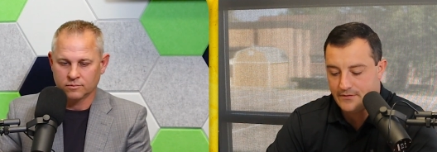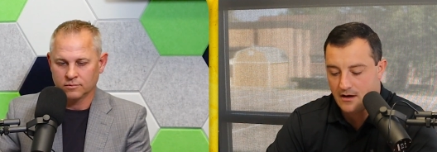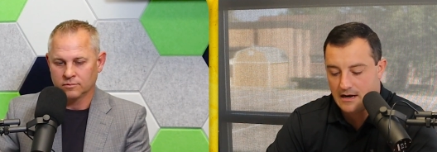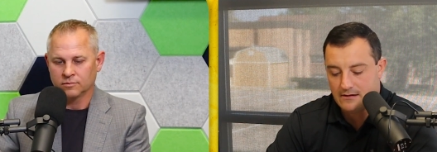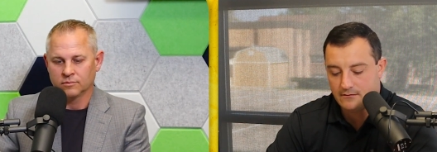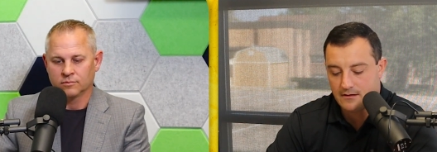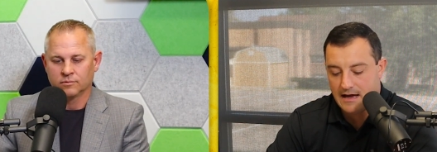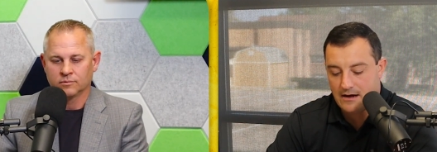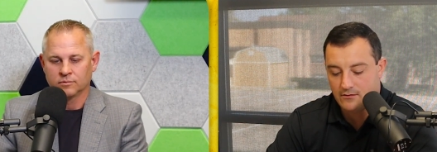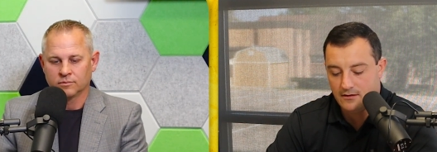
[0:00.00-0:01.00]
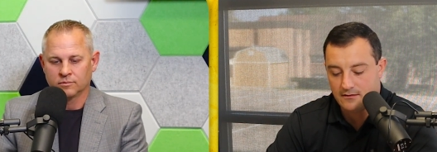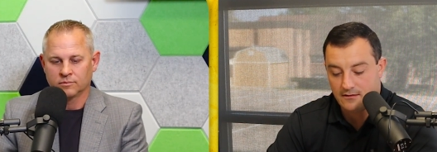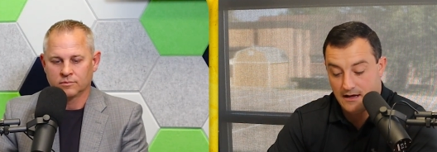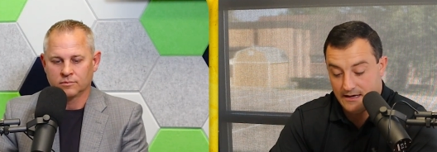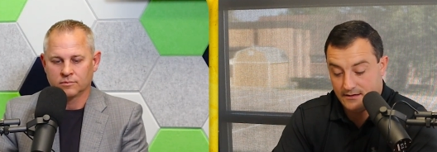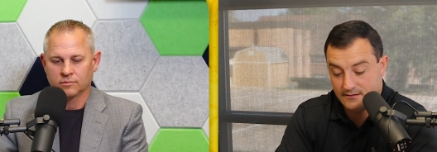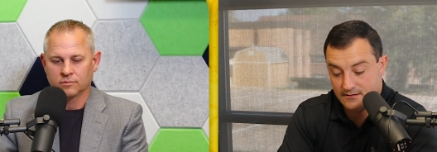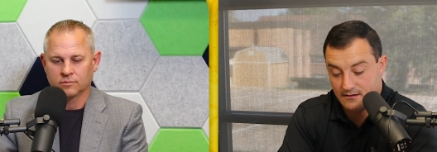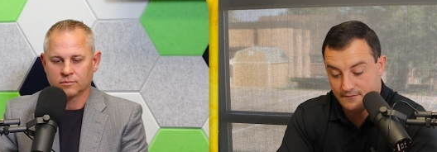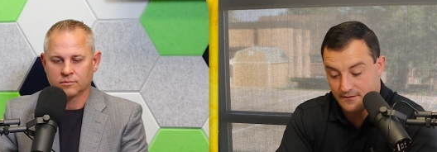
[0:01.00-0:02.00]
Speaker 1: Our our clients
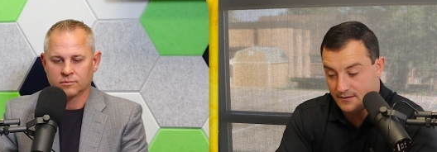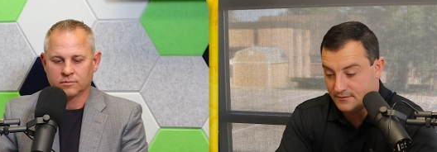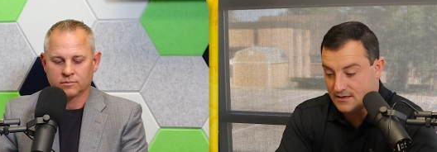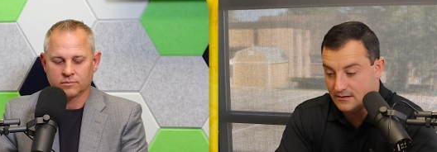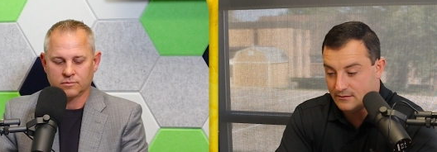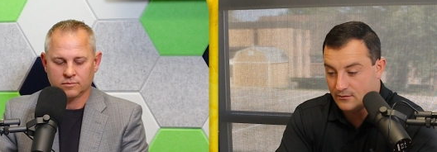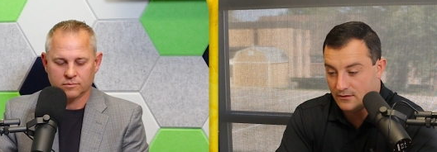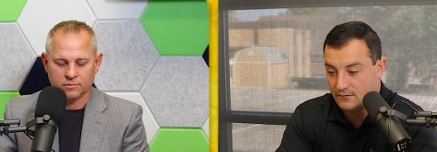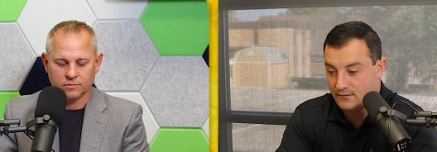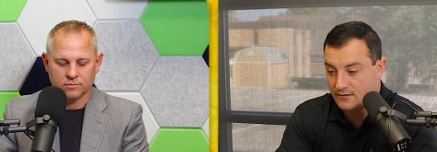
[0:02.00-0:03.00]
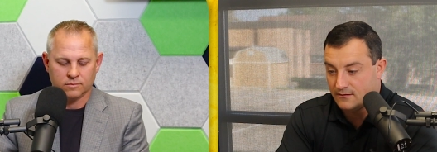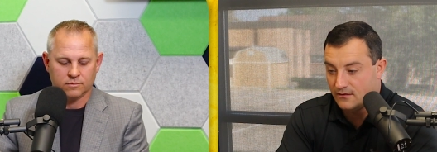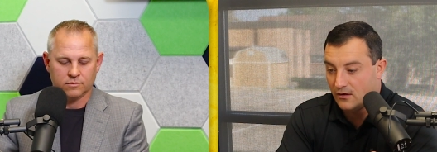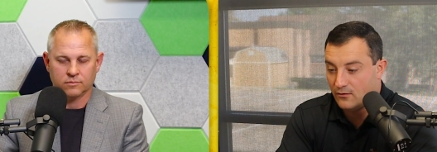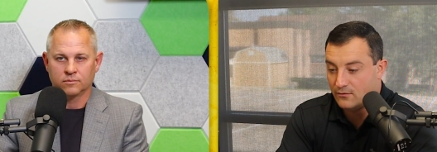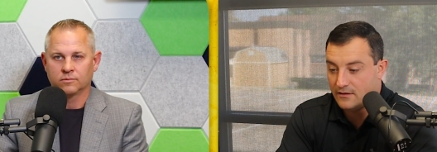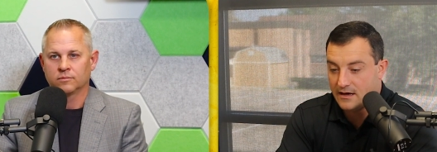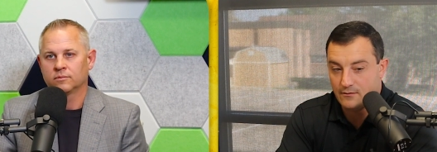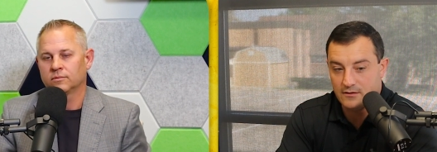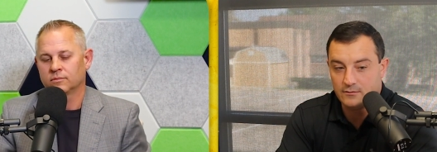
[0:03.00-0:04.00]
and our families that we work with know
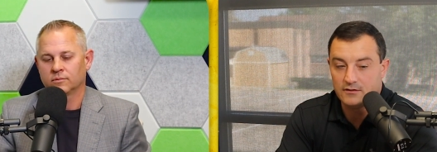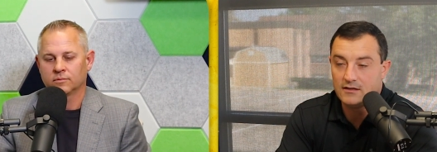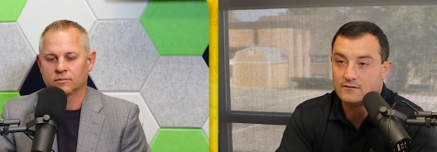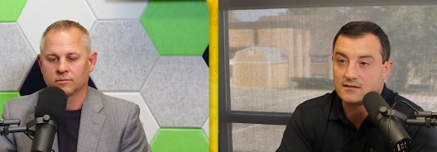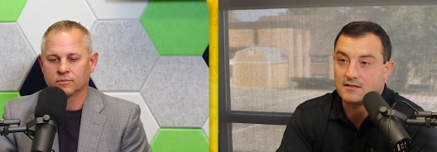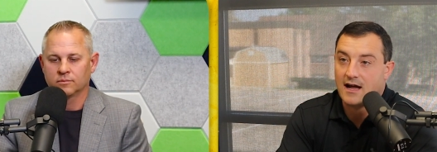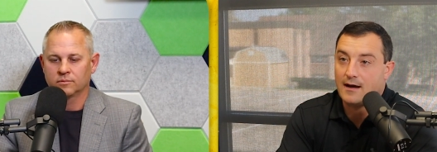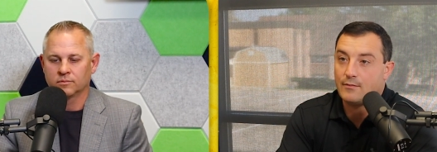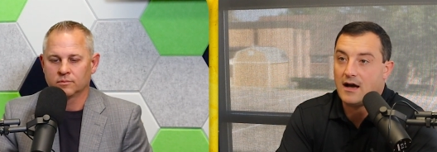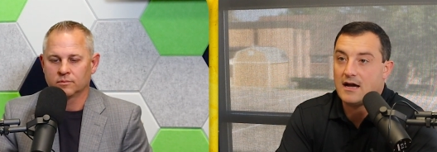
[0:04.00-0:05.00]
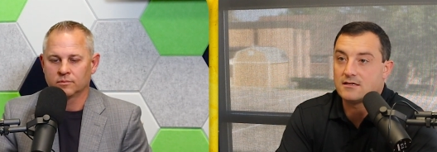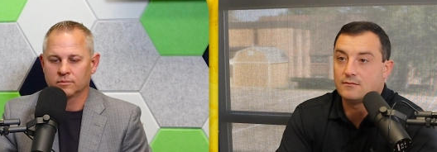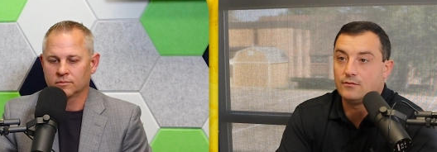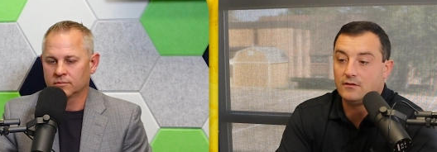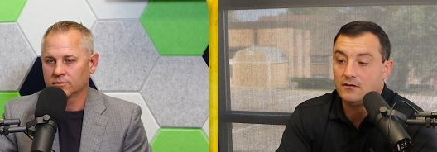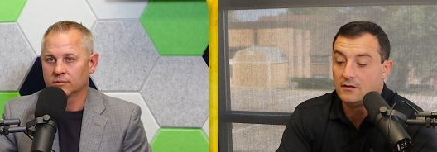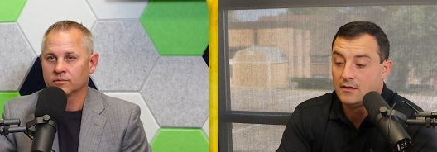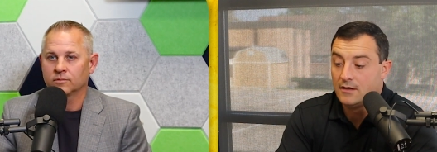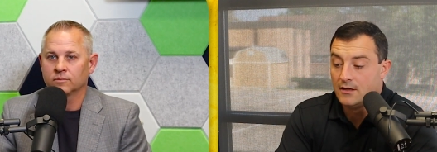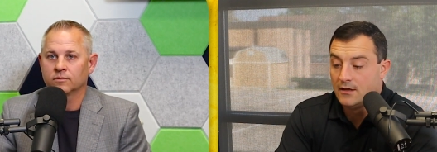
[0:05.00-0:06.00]
that we believe it's not possible
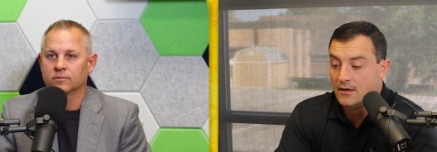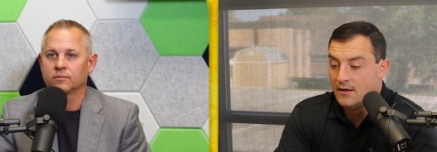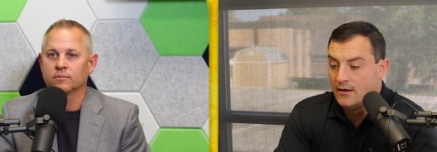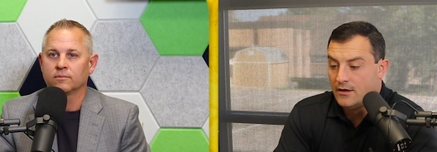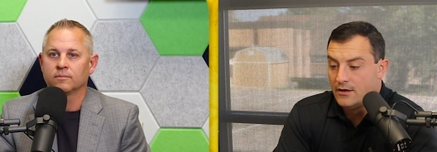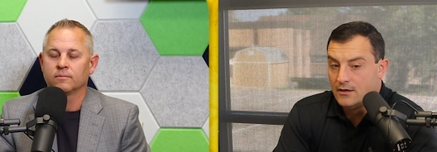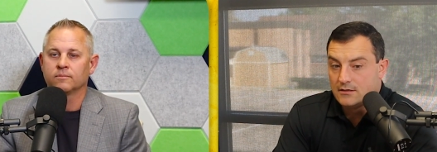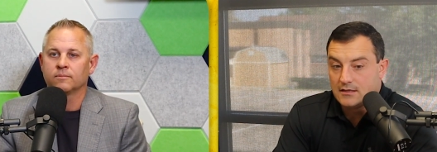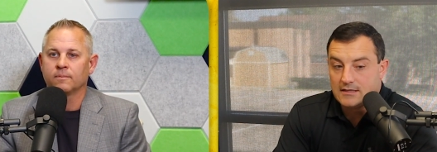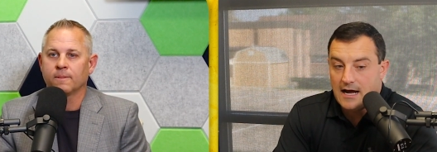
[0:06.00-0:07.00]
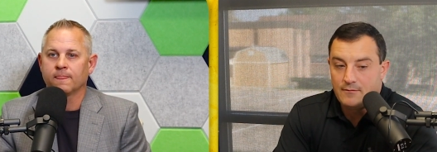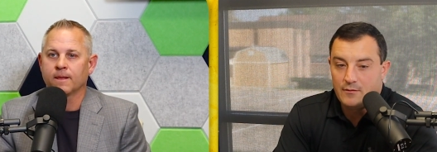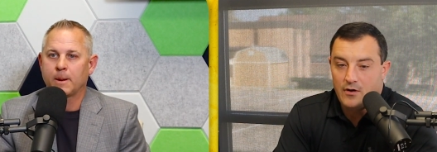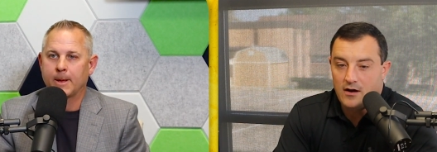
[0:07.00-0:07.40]
to time the